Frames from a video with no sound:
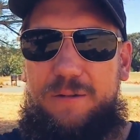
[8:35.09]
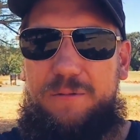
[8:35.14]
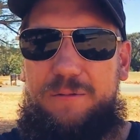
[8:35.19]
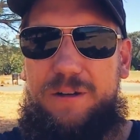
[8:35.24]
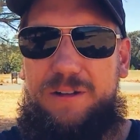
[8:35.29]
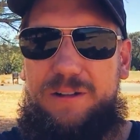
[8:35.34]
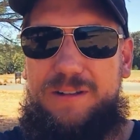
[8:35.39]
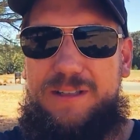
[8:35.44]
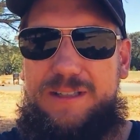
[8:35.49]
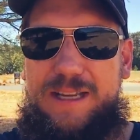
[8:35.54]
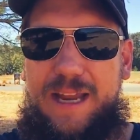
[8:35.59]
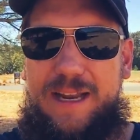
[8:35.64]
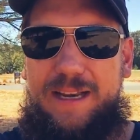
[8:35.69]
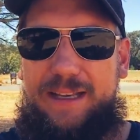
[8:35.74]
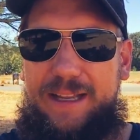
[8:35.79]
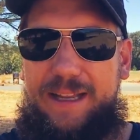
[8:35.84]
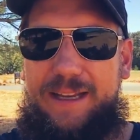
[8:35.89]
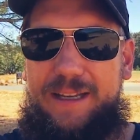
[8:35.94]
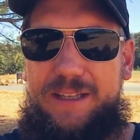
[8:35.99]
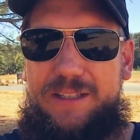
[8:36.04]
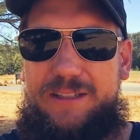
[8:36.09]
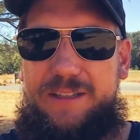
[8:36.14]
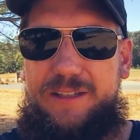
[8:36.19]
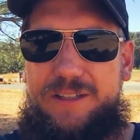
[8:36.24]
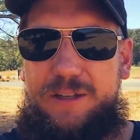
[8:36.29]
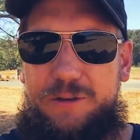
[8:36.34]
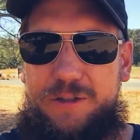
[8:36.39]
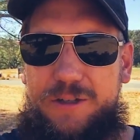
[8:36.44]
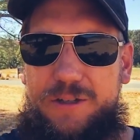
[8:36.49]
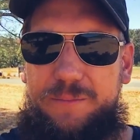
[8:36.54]
We'll send links to
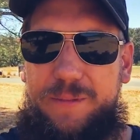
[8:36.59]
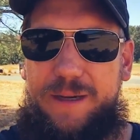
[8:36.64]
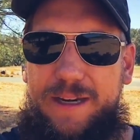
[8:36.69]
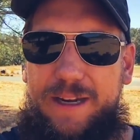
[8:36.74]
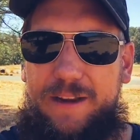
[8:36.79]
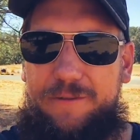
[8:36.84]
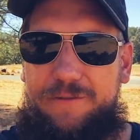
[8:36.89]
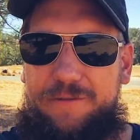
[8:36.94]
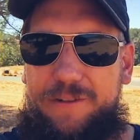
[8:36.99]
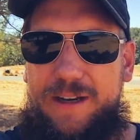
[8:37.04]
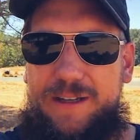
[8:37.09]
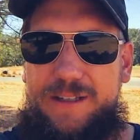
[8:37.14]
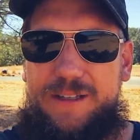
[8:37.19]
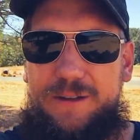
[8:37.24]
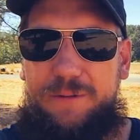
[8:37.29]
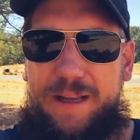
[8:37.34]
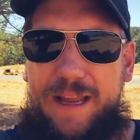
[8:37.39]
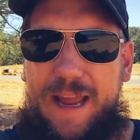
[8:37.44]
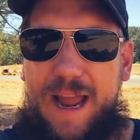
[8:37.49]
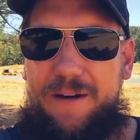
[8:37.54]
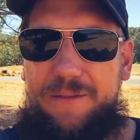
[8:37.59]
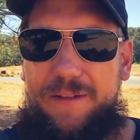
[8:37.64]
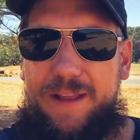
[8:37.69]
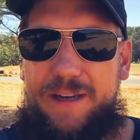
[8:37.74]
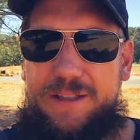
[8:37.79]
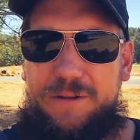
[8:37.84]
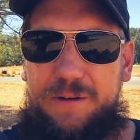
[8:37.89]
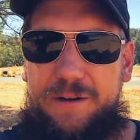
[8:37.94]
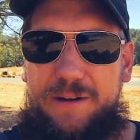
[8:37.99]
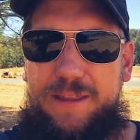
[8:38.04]
social media friends that we have and
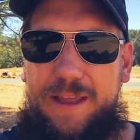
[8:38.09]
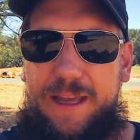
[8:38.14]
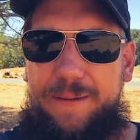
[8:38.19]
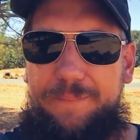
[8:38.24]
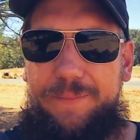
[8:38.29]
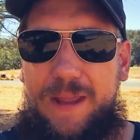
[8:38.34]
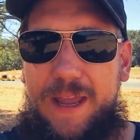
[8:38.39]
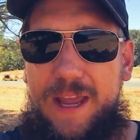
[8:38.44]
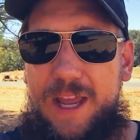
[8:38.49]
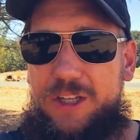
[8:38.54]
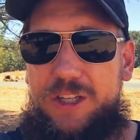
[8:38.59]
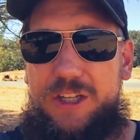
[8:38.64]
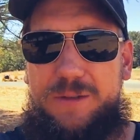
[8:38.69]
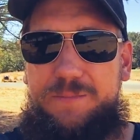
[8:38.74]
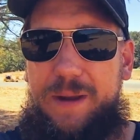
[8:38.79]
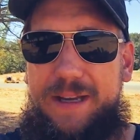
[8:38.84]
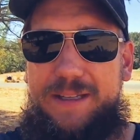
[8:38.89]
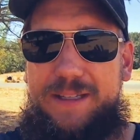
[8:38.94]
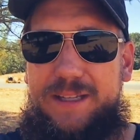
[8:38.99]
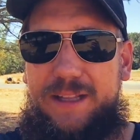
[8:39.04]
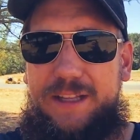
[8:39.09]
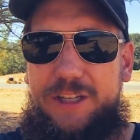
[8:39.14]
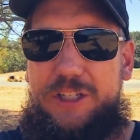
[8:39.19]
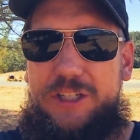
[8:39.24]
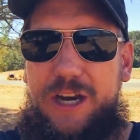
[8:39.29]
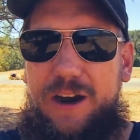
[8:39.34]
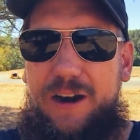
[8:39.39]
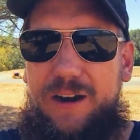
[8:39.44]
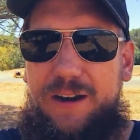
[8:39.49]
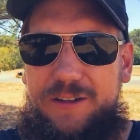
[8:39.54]
that sort of thing. Just basically
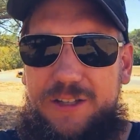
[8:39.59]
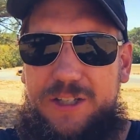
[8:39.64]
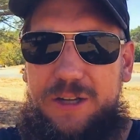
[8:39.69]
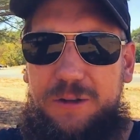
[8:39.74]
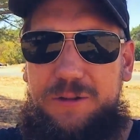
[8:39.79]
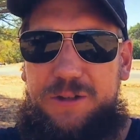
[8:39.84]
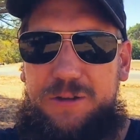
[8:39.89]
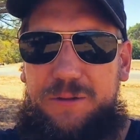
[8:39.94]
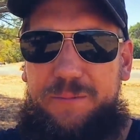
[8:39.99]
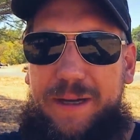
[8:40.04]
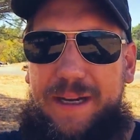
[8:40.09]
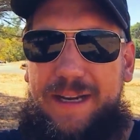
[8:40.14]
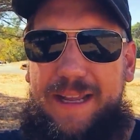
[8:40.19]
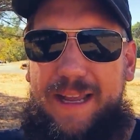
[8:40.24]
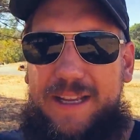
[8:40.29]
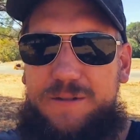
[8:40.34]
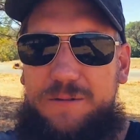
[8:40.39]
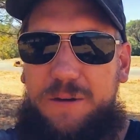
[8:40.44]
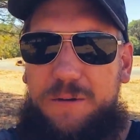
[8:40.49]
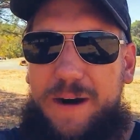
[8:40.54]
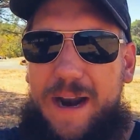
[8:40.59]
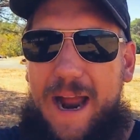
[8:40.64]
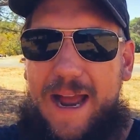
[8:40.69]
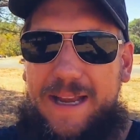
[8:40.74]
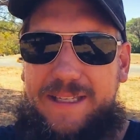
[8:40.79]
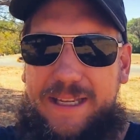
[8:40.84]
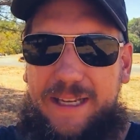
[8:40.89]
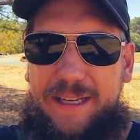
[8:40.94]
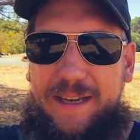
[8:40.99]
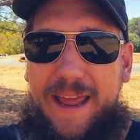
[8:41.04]
share it on social media is what we're
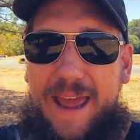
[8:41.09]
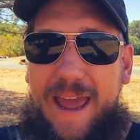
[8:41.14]
asking.